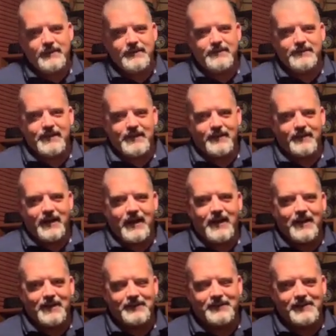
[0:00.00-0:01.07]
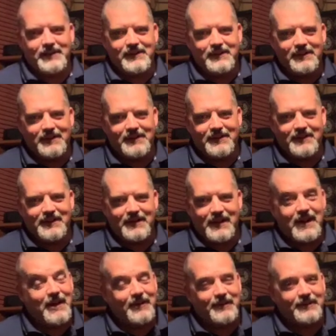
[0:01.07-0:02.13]
that are on the
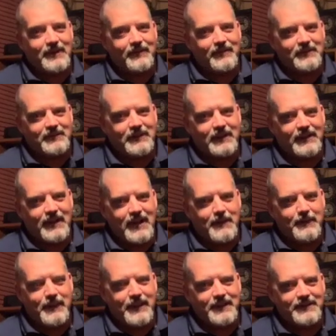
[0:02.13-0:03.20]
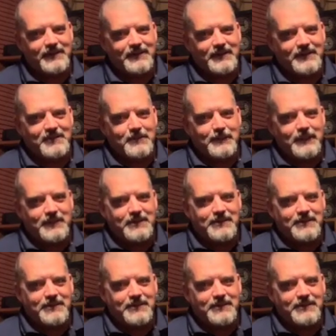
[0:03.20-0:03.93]
higher level Ibanez's instruments,